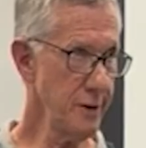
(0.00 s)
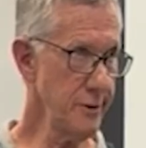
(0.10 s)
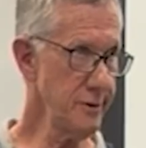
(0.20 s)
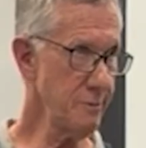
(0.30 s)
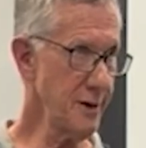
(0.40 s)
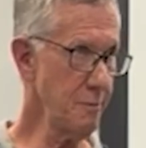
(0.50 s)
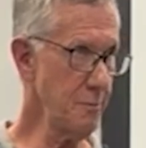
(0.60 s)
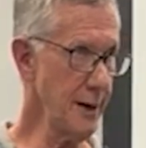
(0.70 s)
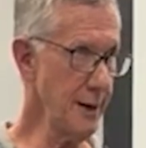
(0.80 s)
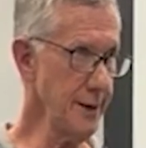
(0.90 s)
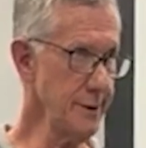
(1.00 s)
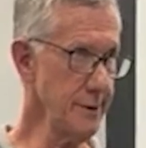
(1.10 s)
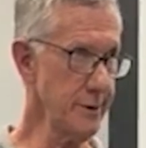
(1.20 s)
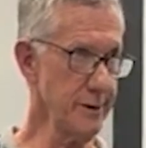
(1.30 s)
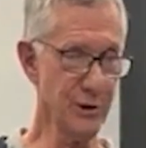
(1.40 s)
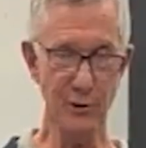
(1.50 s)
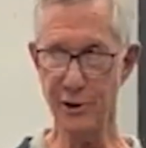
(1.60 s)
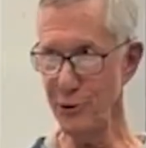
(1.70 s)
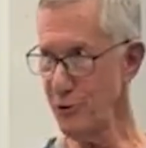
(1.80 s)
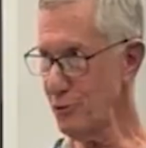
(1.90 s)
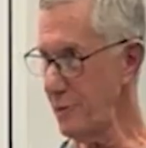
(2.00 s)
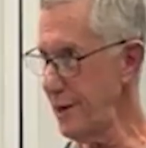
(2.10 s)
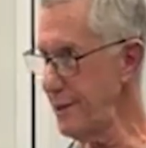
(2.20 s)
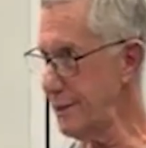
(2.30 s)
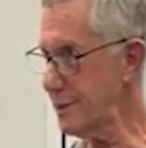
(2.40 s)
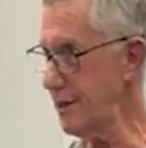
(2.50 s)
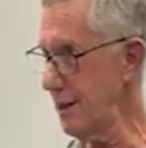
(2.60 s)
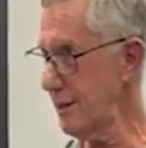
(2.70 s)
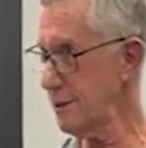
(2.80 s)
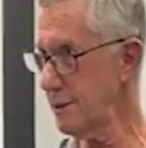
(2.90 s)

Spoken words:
I use my mind or do I use my intellect?